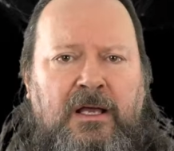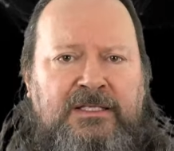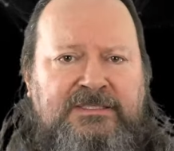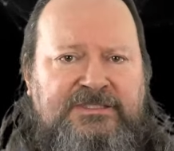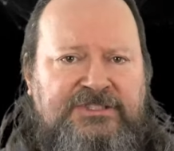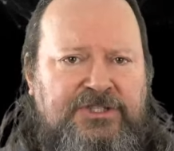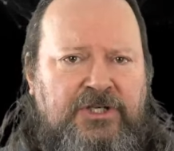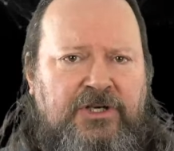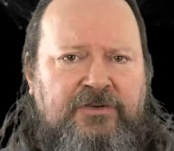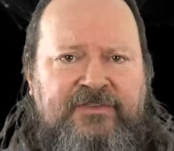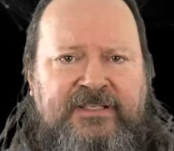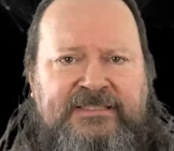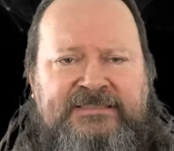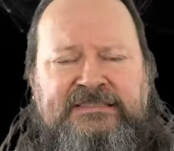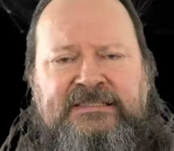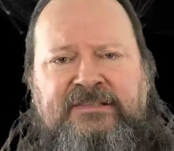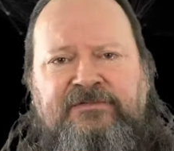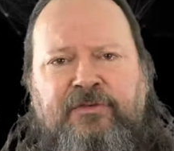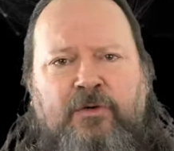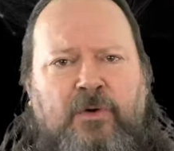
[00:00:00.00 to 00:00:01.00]

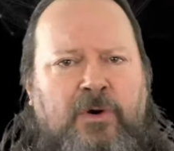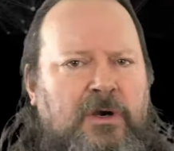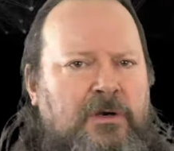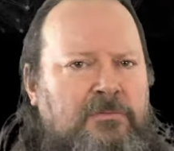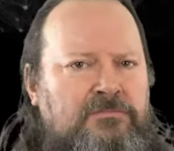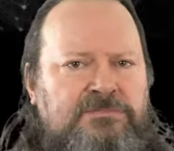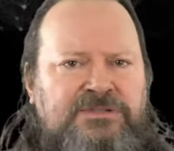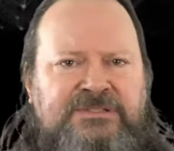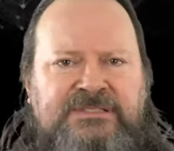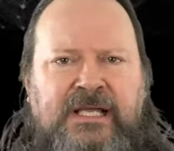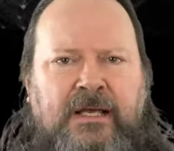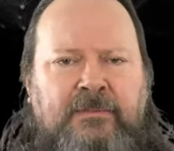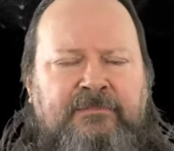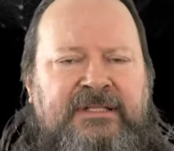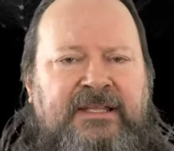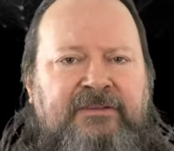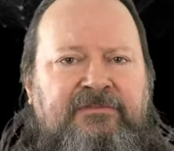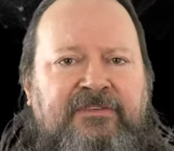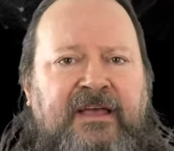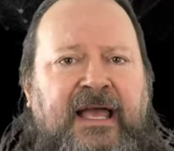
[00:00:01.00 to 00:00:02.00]
serviced for some
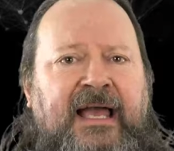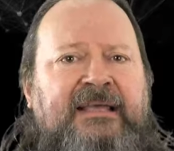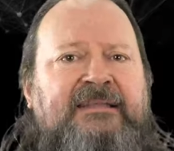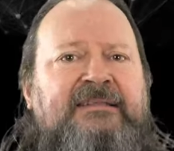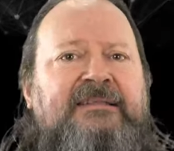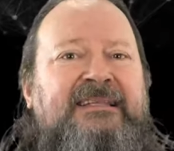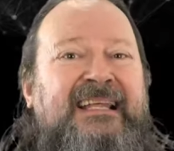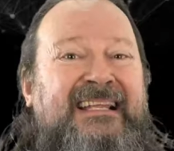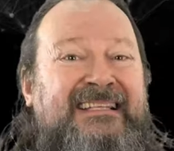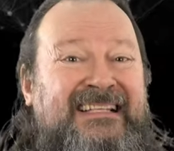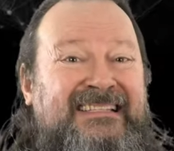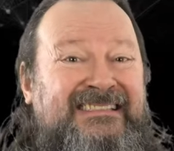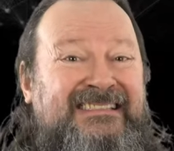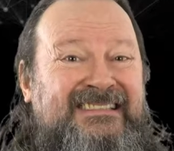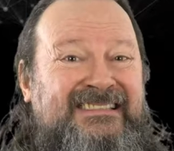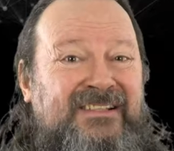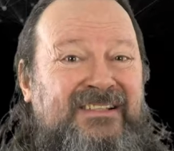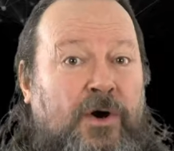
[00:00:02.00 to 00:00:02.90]
defect that its